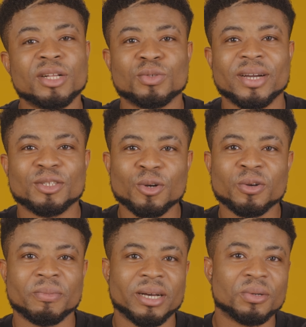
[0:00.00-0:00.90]
else do I
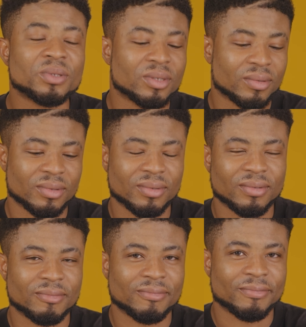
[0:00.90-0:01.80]
talk about?
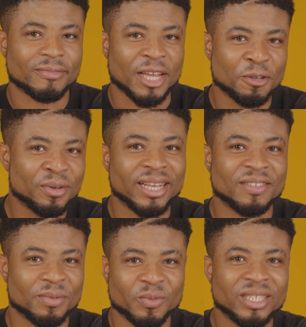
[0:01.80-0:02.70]
I know you guys
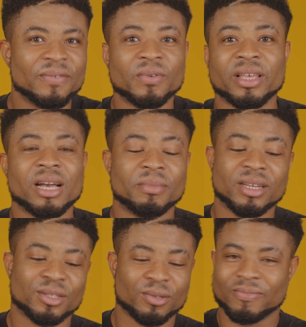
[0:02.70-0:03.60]
have been waiting for the
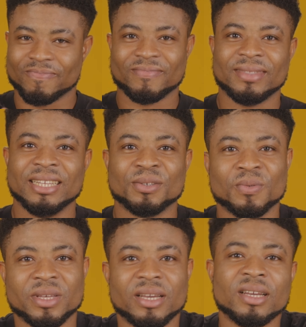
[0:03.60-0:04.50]
camera, so let's
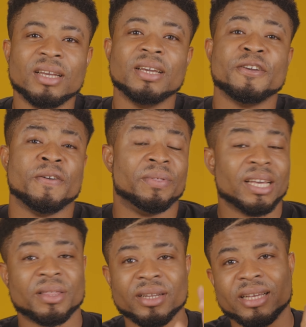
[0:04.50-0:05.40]
go there.
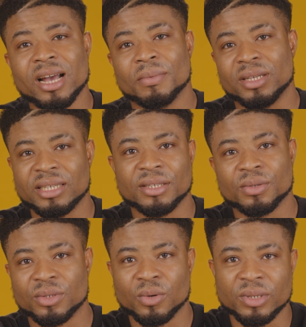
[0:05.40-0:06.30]
There are 3 camera
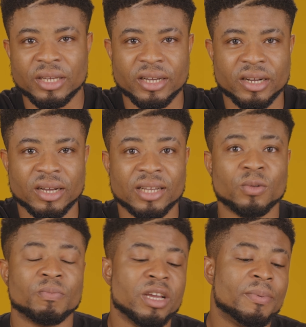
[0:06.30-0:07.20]
sensors on here, and
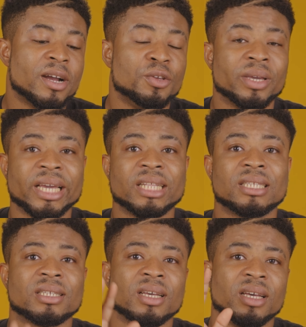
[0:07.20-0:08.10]
on paper you
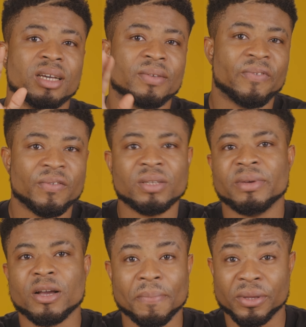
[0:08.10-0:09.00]
get a 50
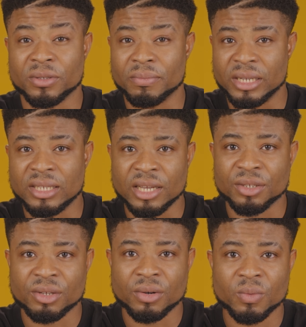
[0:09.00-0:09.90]
megapixel main
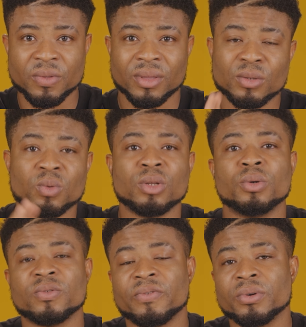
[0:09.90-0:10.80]
sensor with
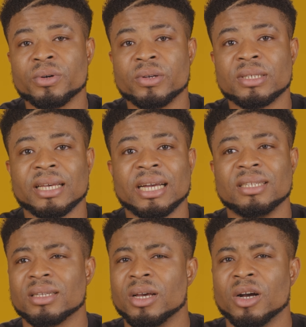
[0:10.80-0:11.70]
dual autofocus
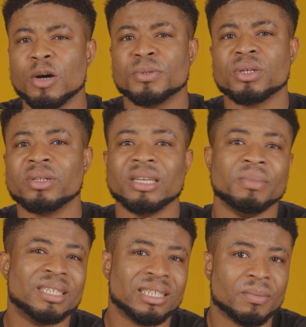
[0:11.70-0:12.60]
and optical
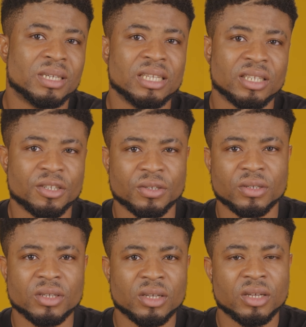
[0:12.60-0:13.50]
image stabilization,